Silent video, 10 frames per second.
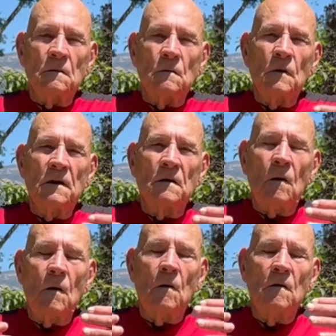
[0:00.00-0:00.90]
We're going to
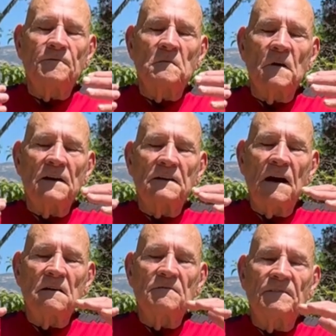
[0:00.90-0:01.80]
hold for about a
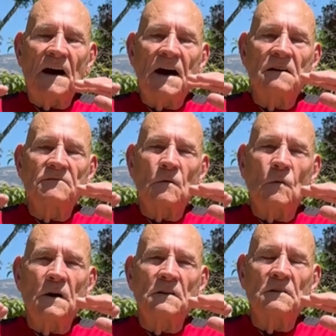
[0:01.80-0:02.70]
count of 5.
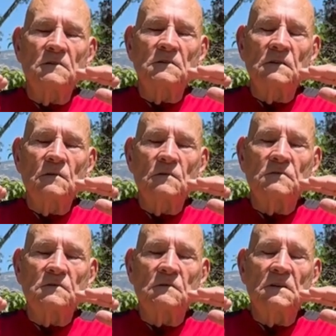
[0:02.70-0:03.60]
1, 2,
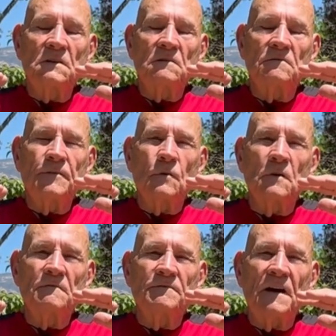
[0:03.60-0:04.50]
3,
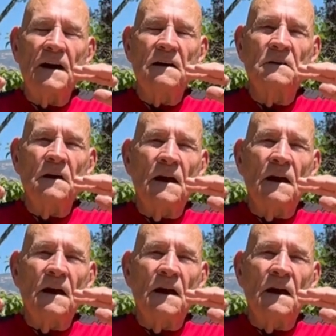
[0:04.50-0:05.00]
4, 5.